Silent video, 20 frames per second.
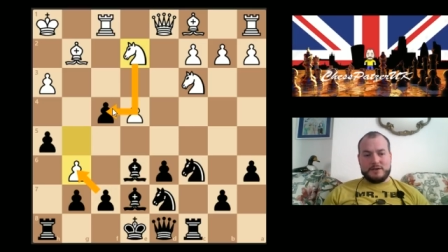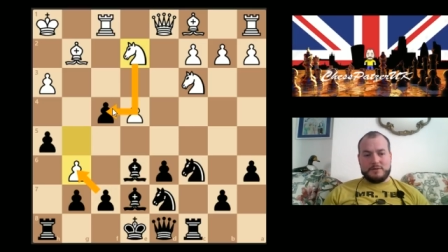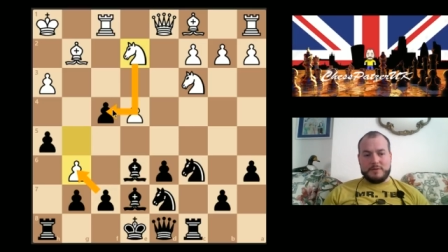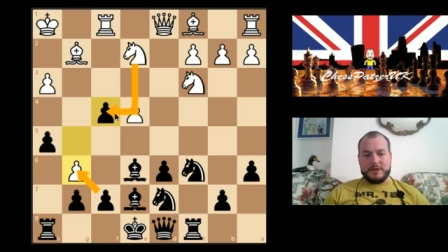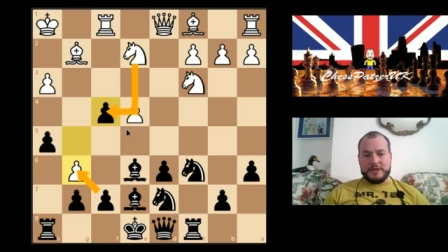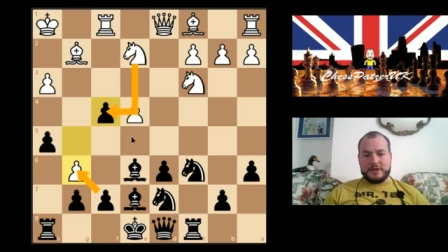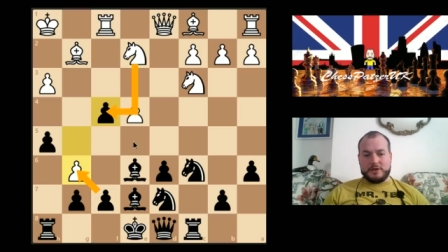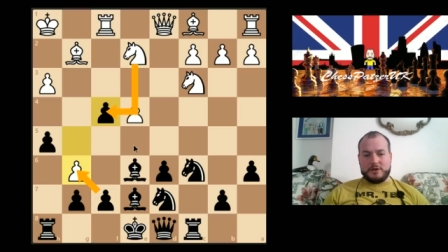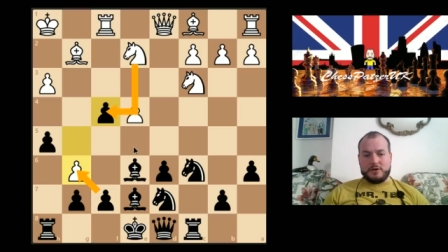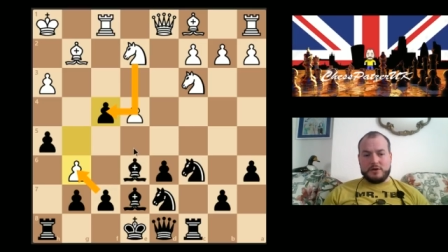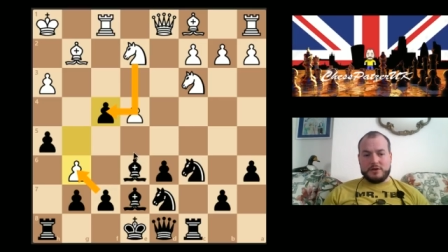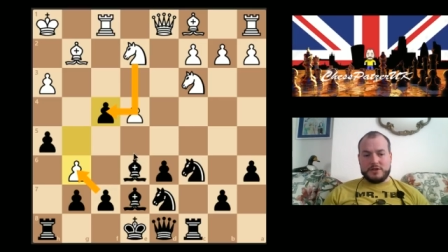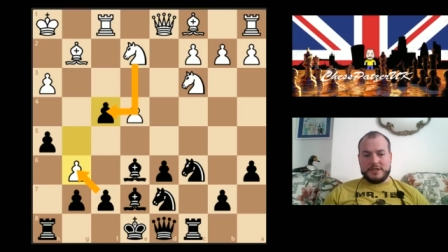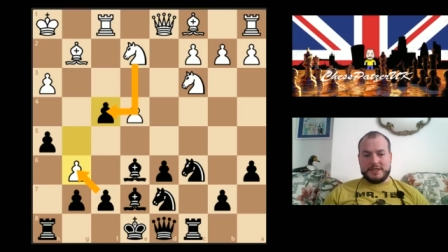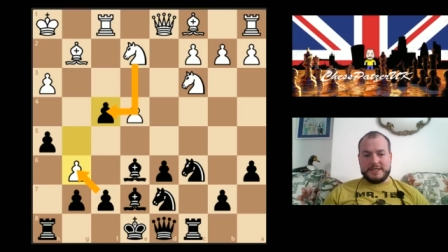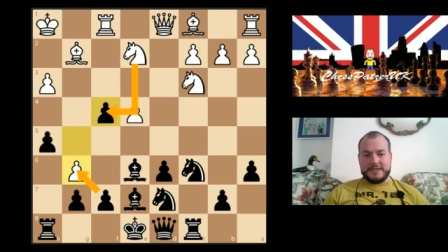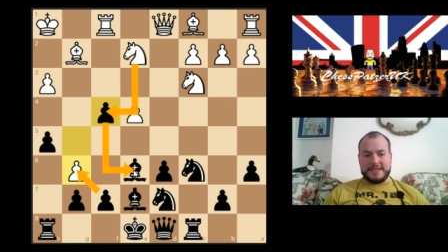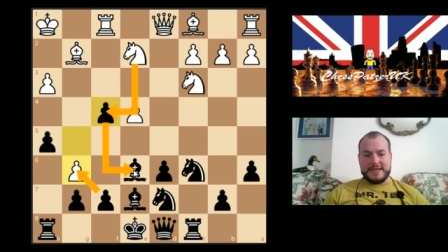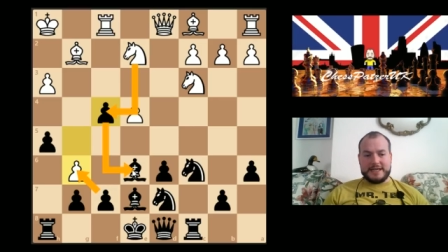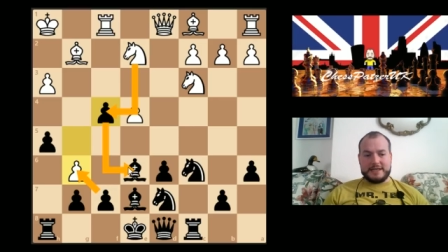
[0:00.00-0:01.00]
oh my gosh,
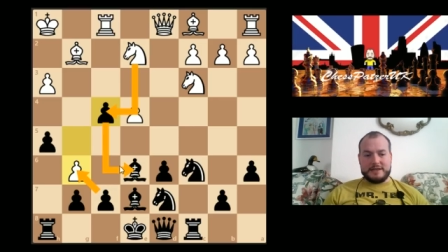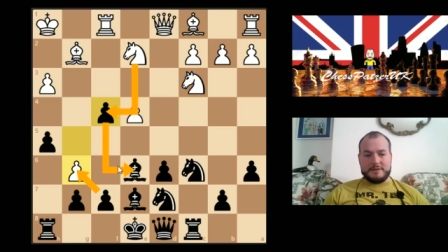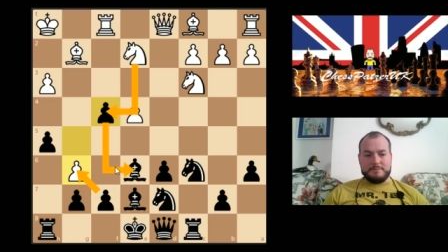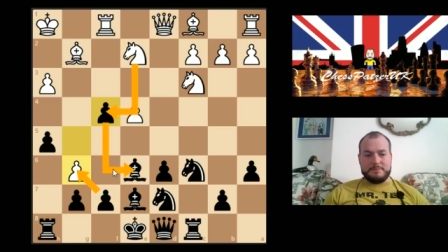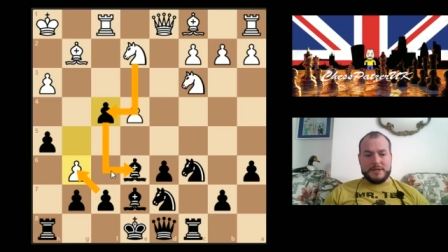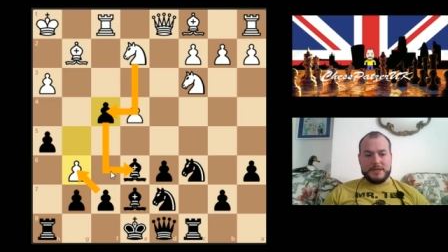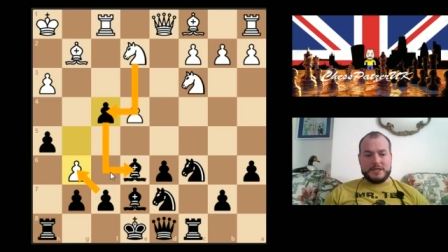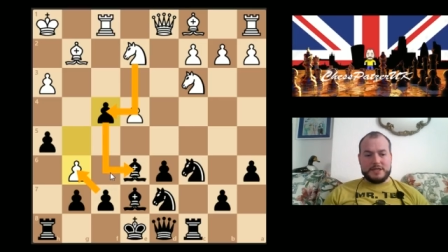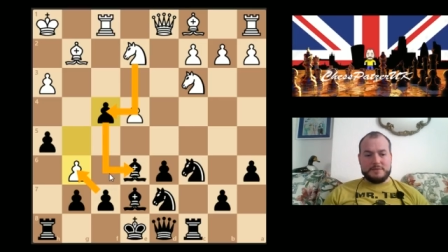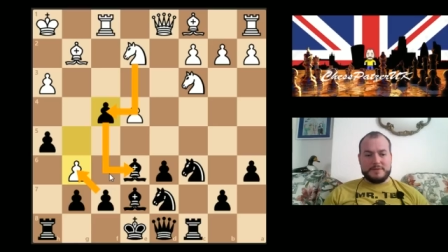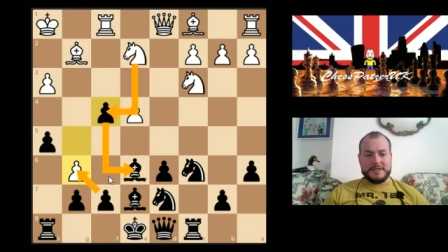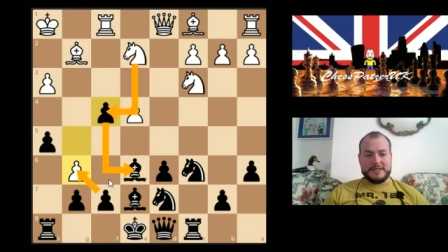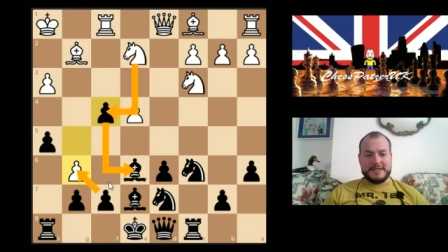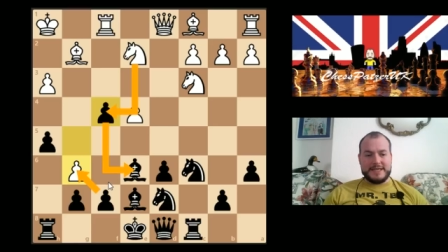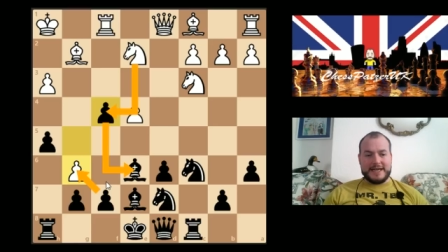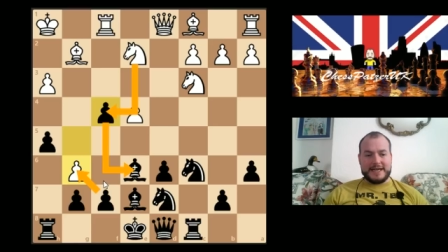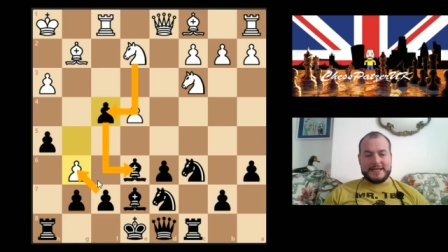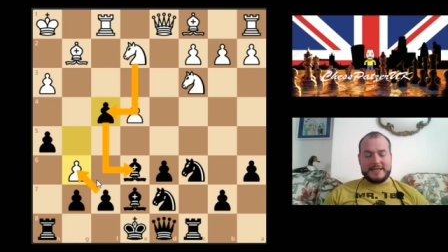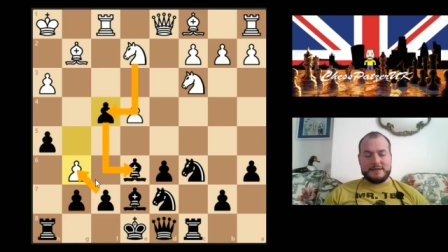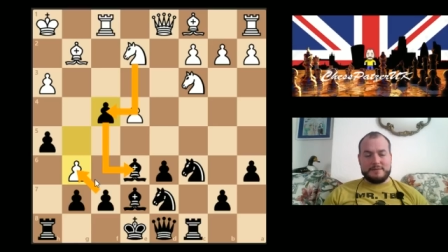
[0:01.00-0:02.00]
he's attacking the bishop, he's
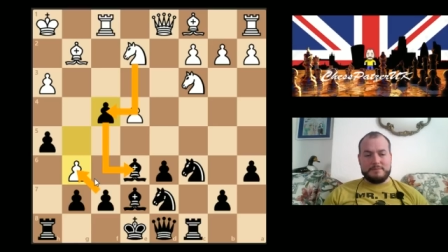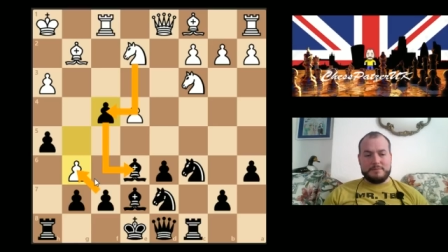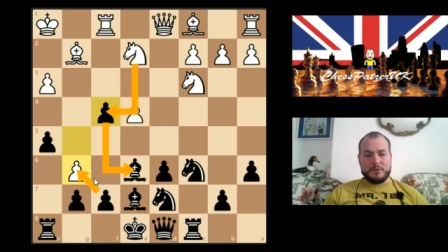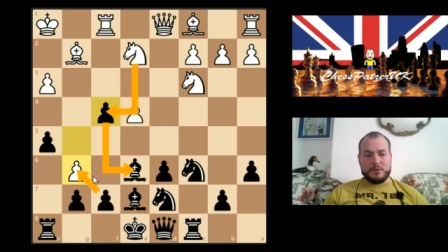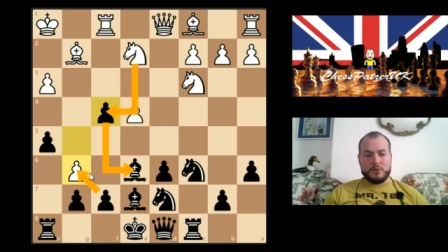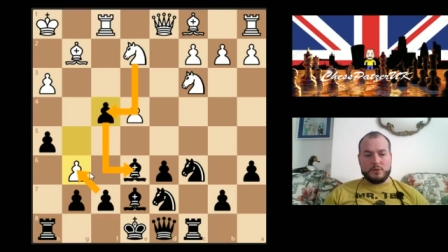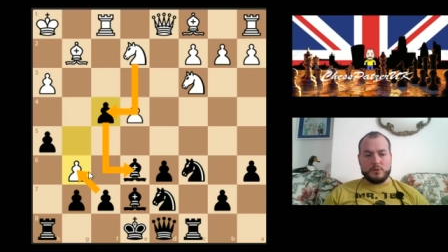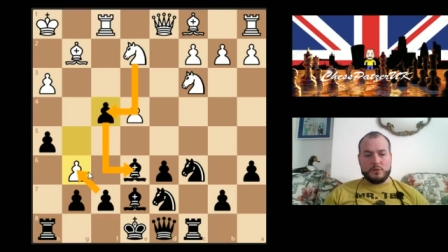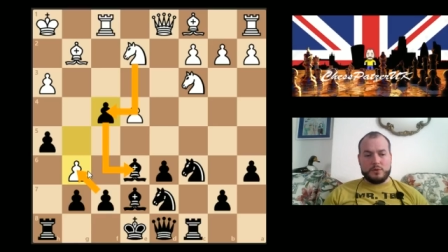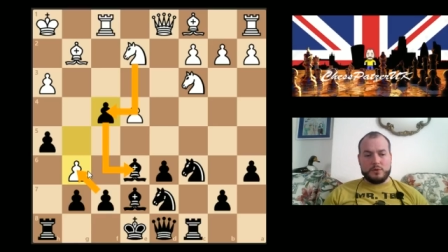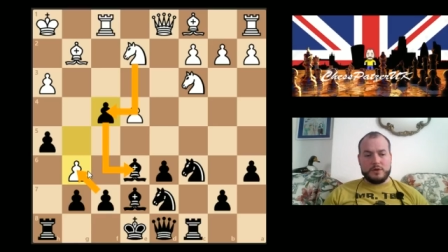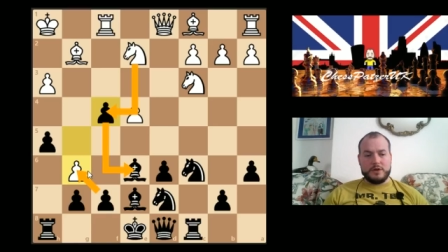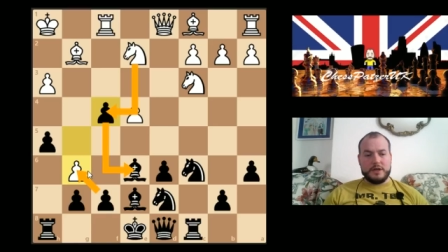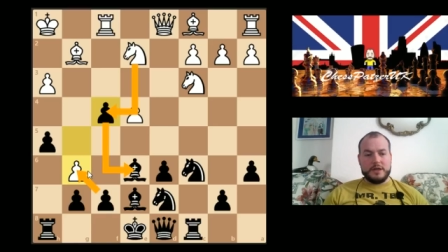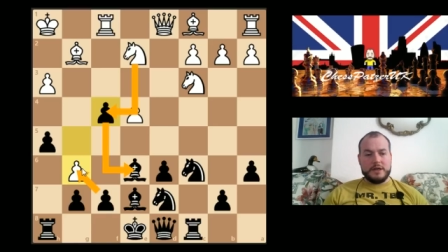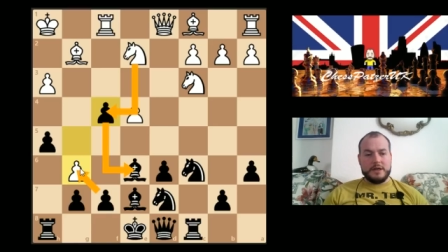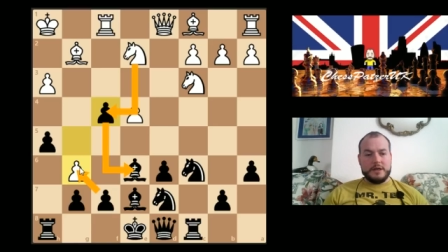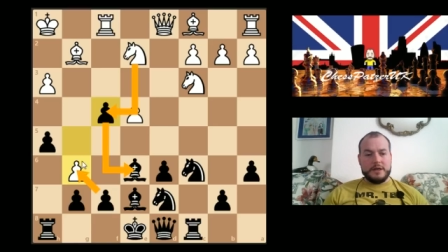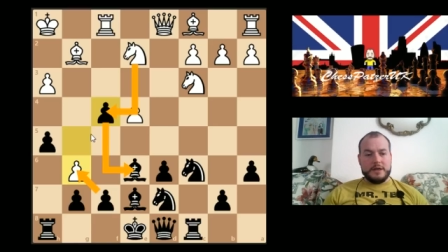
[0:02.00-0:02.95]
attacking the pawn.